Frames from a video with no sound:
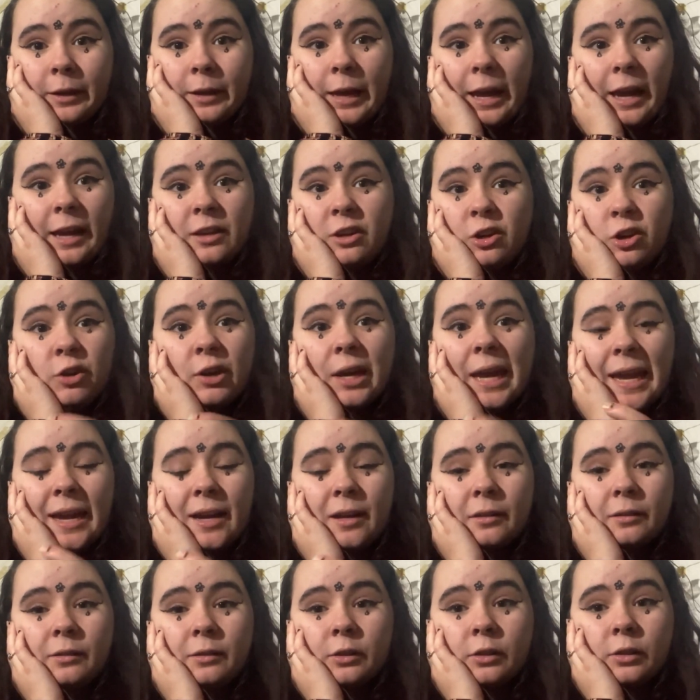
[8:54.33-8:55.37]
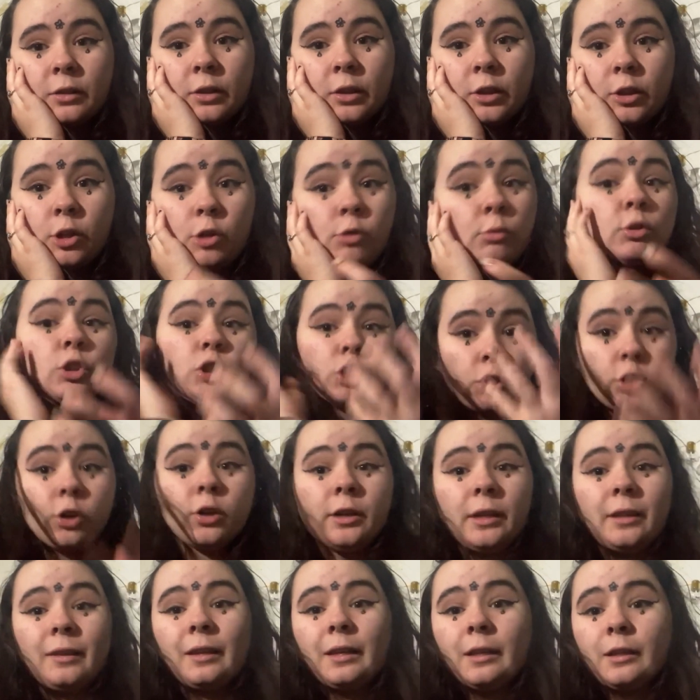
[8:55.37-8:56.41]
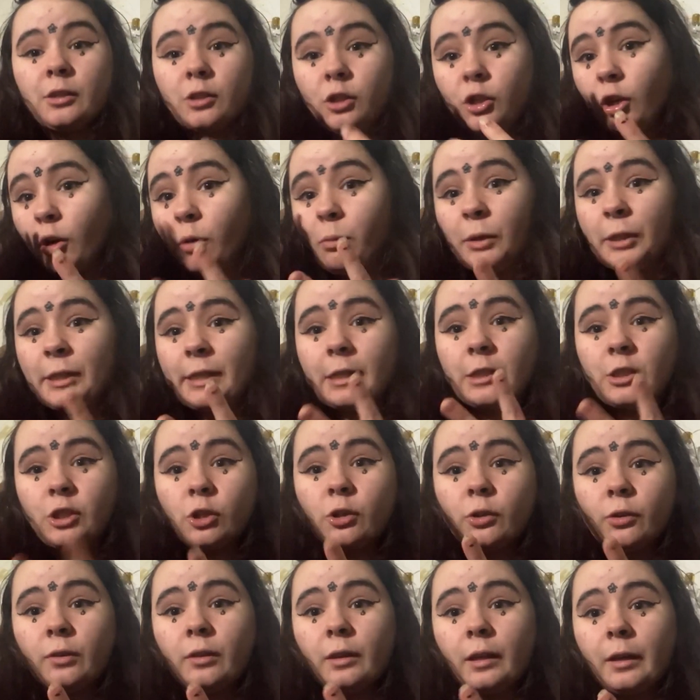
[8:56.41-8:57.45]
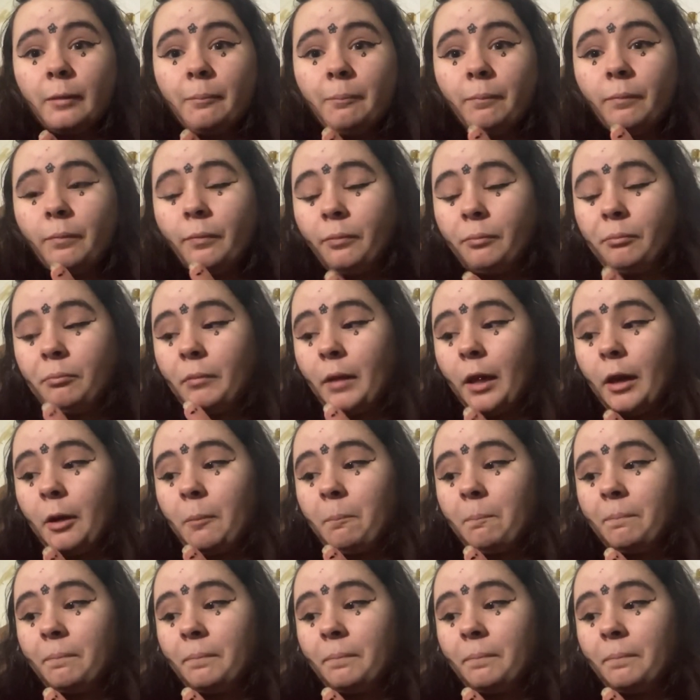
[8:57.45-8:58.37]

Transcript: And you can't you certainly no one can certainly like